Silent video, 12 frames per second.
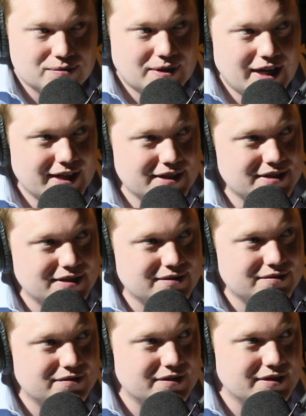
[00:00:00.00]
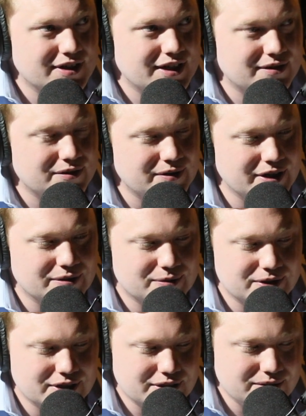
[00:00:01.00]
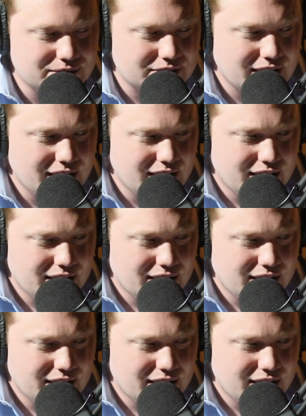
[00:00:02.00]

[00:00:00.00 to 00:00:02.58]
polarized. For I don't know any other word to use.